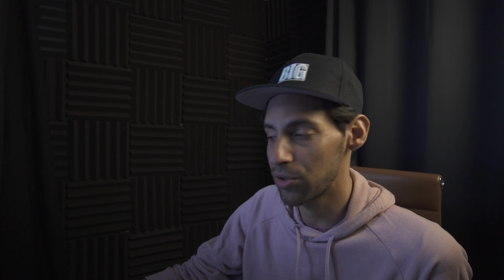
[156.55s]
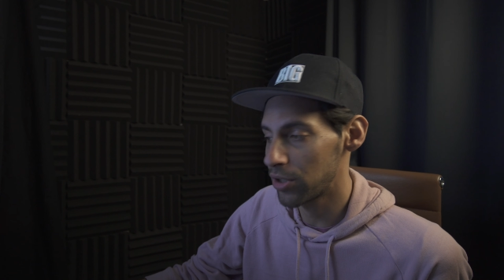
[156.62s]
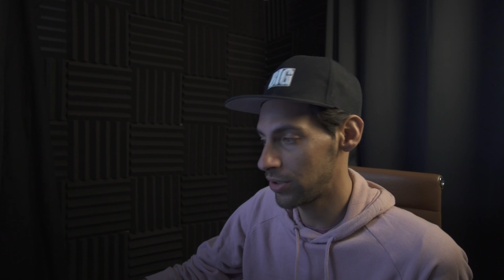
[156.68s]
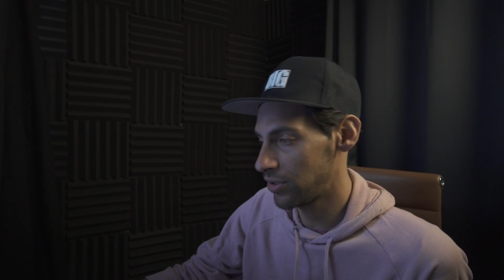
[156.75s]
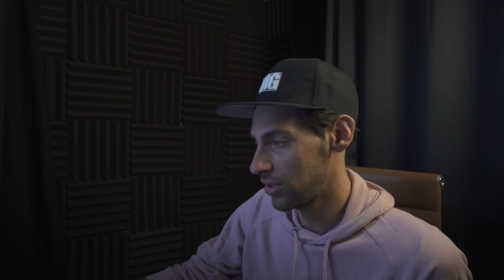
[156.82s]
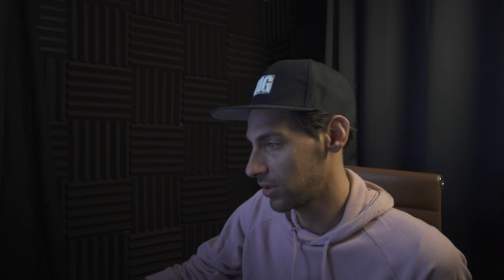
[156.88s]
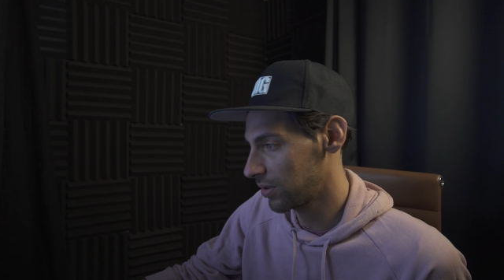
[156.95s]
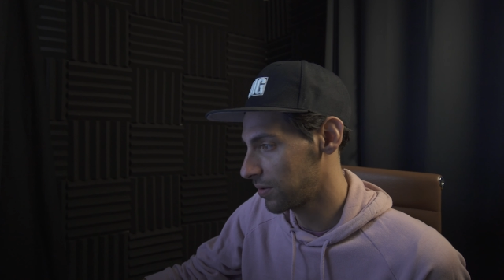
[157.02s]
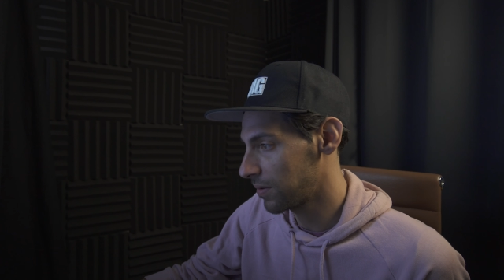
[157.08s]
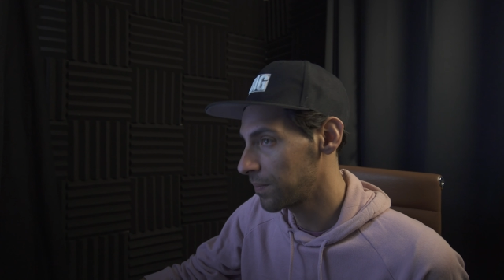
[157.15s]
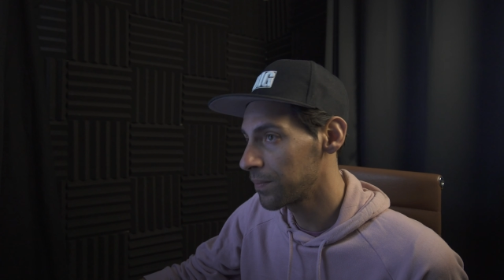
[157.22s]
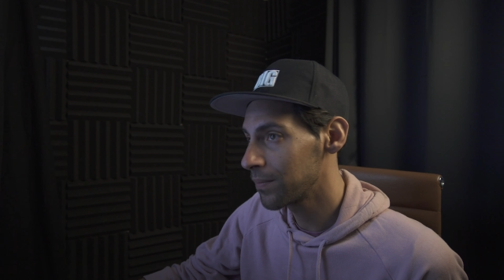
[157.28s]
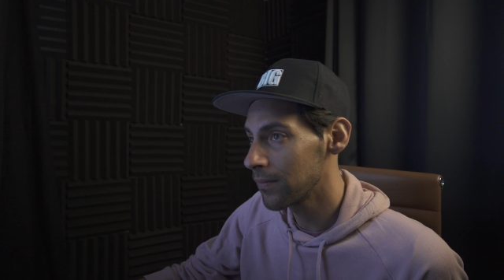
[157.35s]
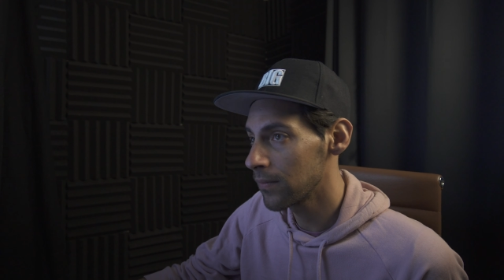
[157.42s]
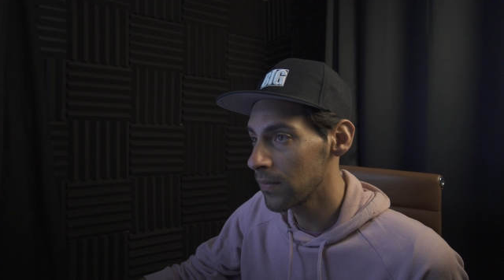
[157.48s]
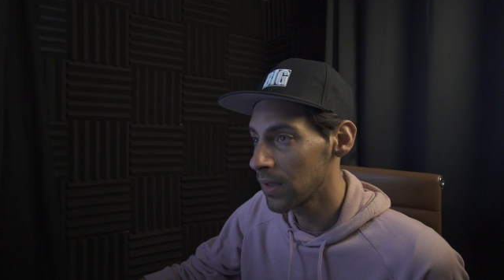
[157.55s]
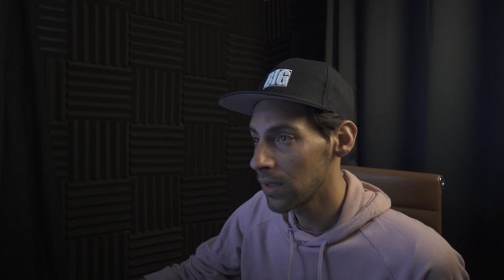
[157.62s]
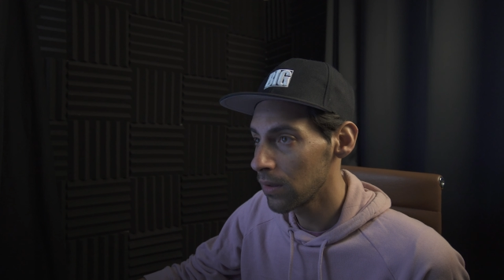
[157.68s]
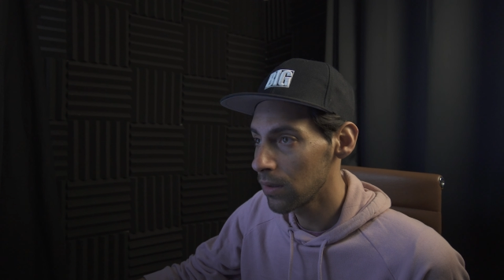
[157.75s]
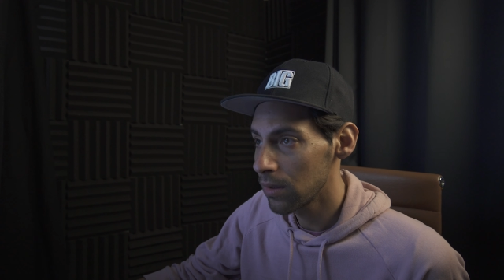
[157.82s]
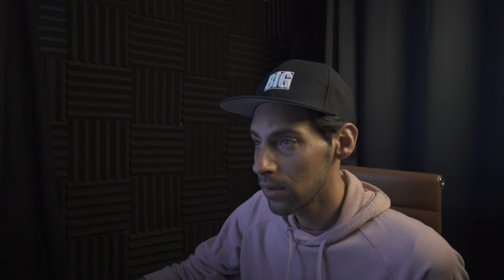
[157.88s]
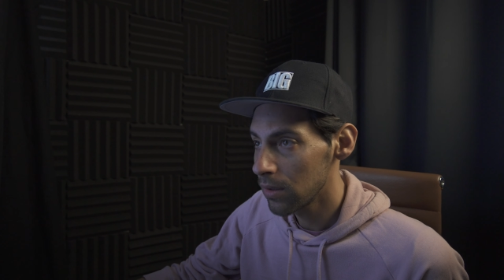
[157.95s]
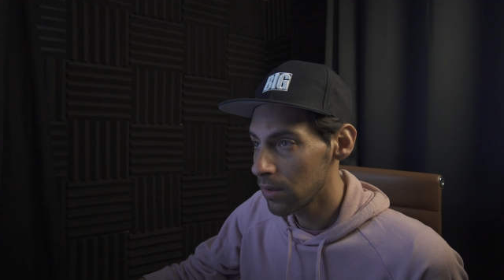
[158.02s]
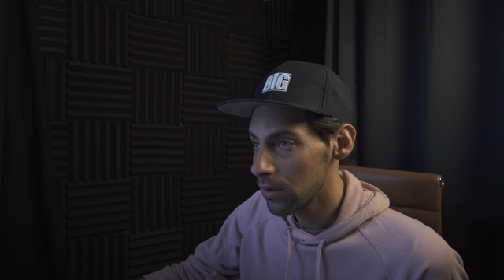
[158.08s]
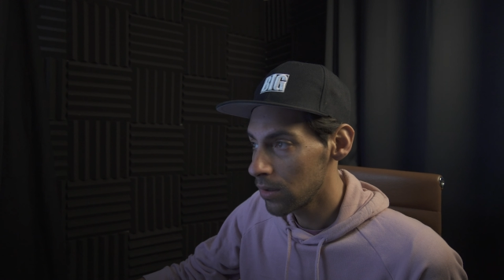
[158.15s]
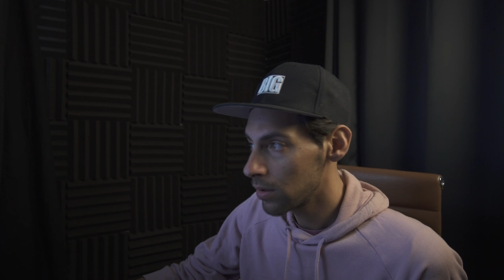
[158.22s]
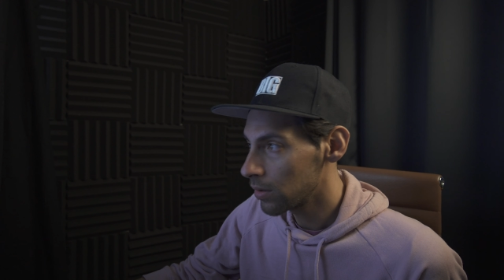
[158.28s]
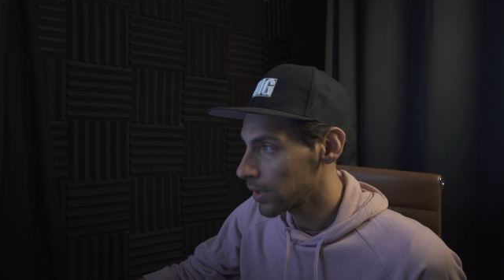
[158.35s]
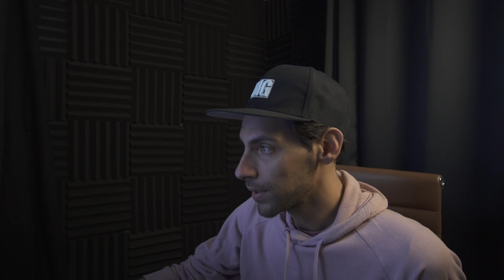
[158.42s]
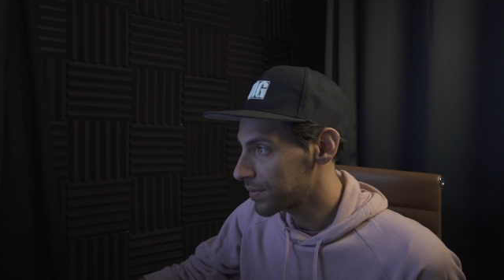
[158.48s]
project.
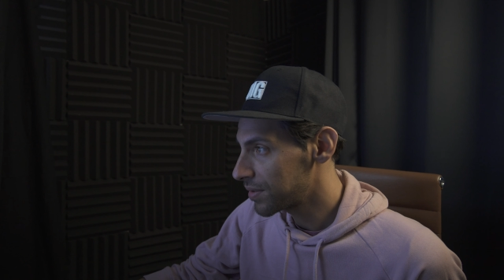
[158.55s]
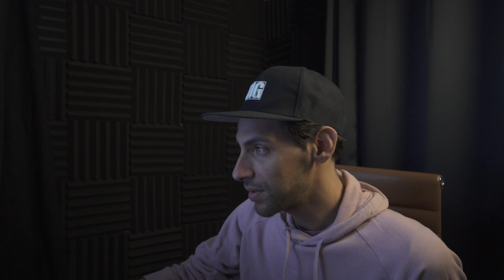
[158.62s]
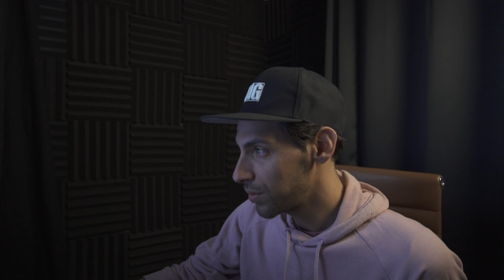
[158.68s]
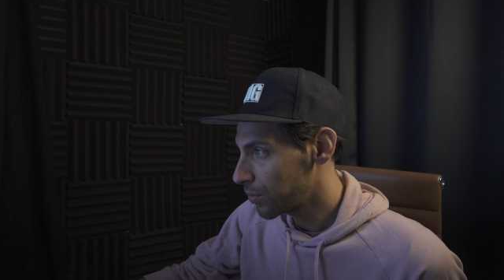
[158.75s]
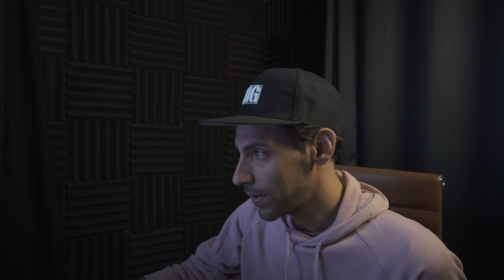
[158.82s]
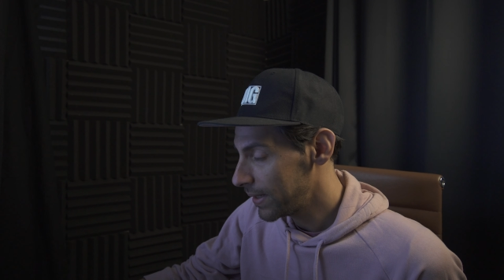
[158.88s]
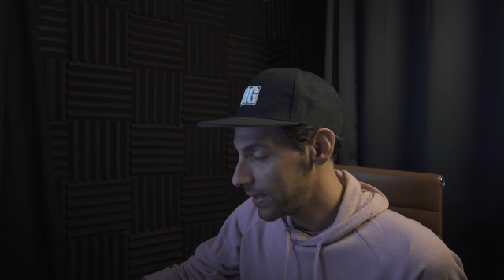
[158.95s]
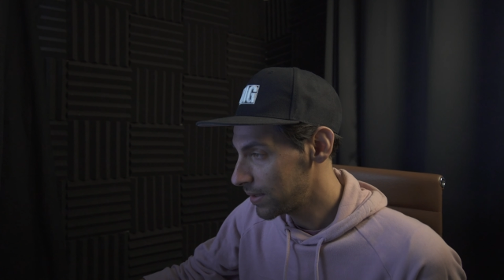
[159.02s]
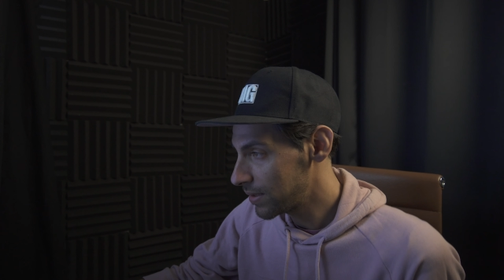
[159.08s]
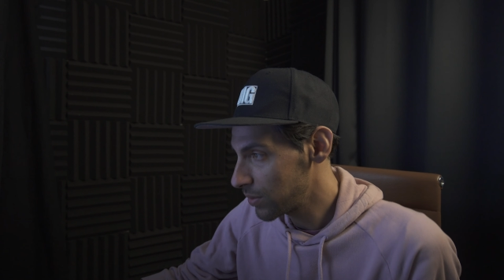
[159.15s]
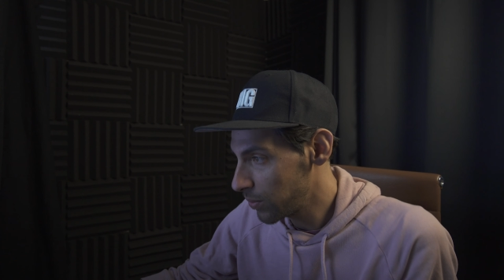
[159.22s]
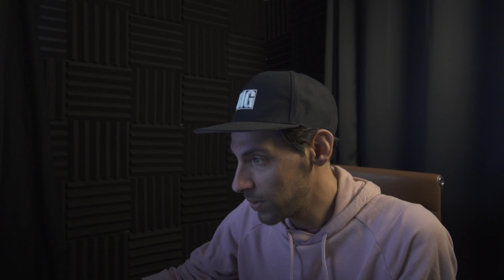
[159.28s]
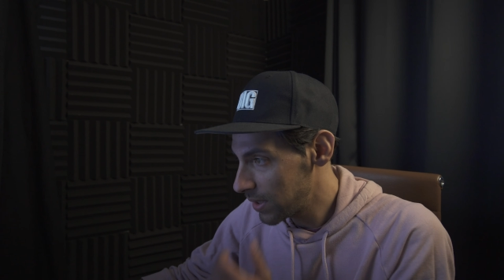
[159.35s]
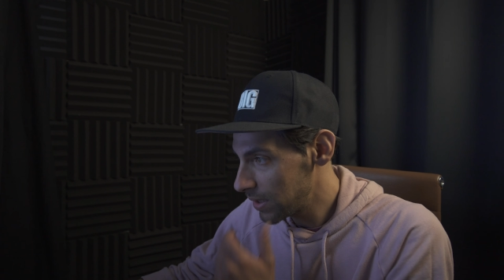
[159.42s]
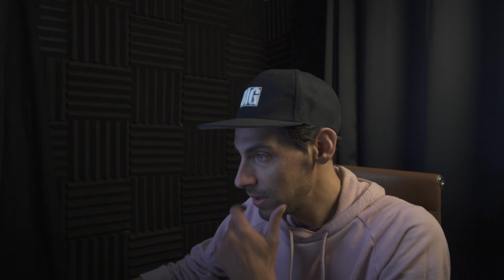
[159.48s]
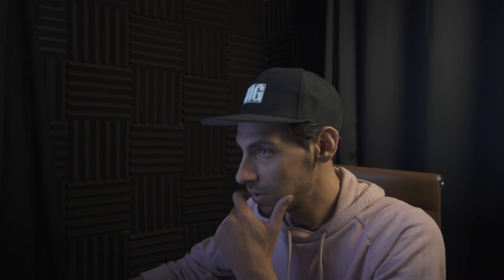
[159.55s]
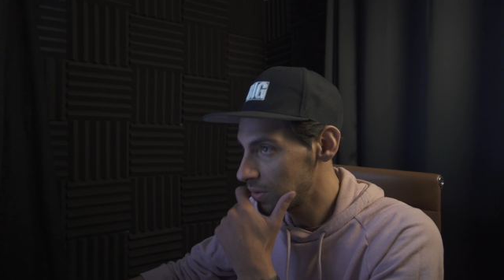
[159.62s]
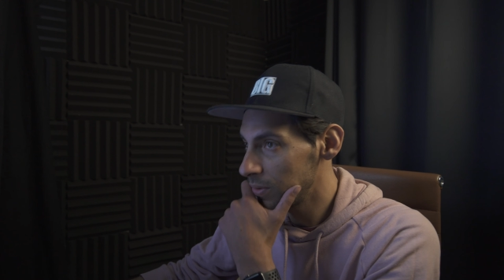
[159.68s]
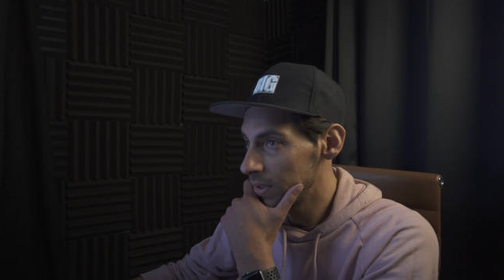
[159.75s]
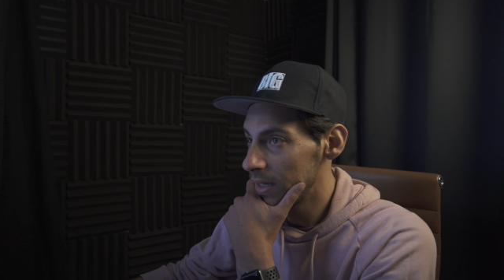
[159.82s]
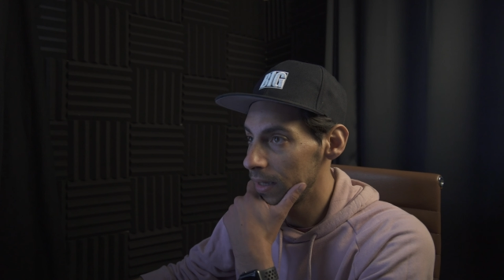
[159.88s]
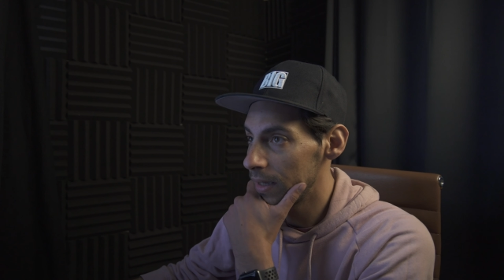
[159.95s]
Let's see, what else do we